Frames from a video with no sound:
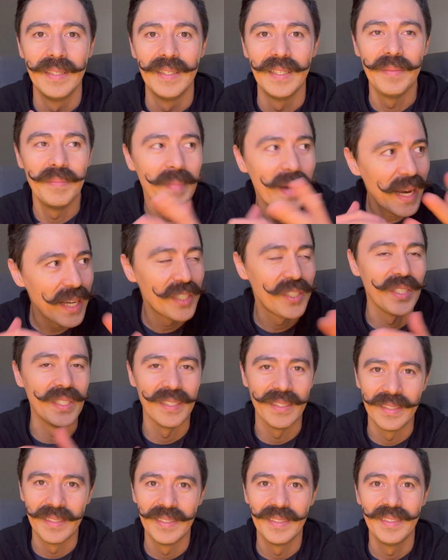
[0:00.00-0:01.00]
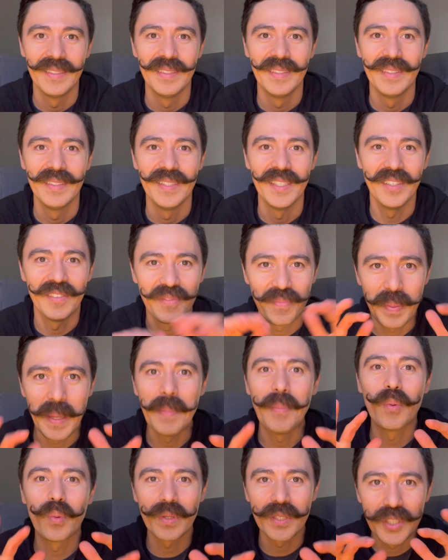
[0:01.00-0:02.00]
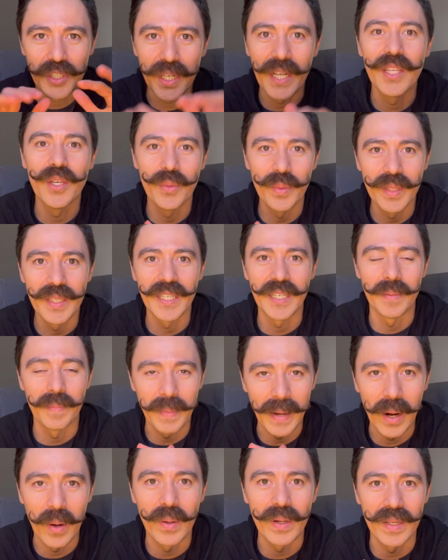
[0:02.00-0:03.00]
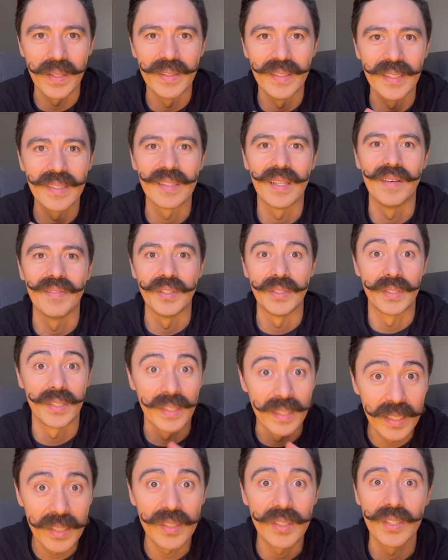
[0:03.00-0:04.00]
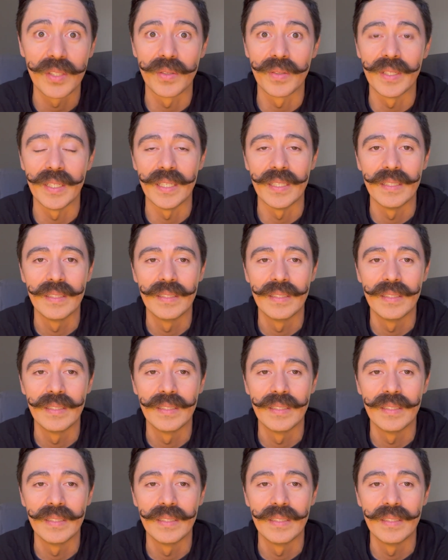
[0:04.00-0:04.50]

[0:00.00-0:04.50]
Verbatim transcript: Imagine if people were genuinely empowered on this level, to this degree,